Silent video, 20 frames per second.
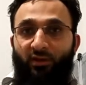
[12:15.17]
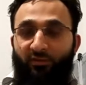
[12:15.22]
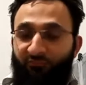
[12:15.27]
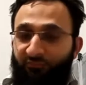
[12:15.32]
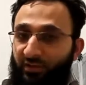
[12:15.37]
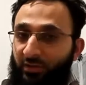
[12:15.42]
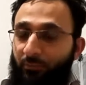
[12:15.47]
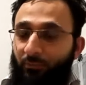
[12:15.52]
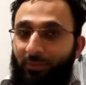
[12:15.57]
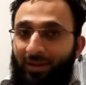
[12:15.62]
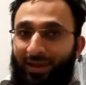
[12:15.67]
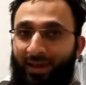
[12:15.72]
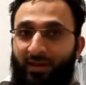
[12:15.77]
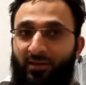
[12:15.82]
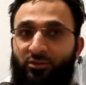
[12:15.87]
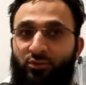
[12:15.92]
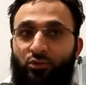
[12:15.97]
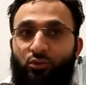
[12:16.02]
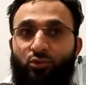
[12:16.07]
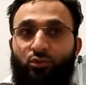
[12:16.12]
we
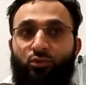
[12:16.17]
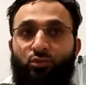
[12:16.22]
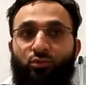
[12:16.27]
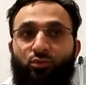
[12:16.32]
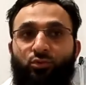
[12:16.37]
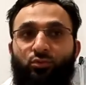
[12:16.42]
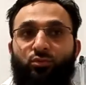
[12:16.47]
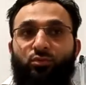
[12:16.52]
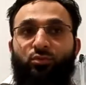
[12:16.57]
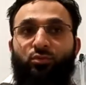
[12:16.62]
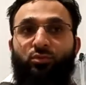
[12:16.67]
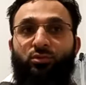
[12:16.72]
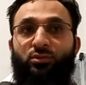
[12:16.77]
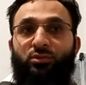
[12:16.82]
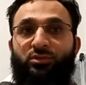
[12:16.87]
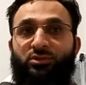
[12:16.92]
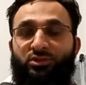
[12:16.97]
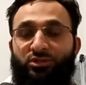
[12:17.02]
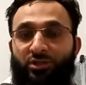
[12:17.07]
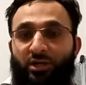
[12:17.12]
plan to
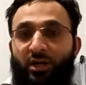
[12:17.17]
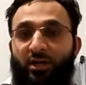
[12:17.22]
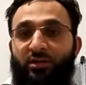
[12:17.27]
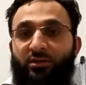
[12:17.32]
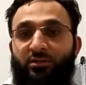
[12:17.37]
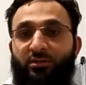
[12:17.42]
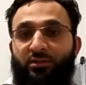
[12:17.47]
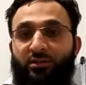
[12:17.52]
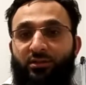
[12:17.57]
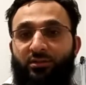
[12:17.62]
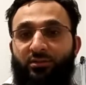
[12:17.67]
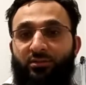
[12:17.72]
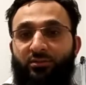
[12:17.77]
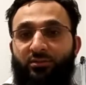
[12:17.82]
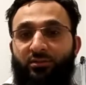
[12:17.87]
start the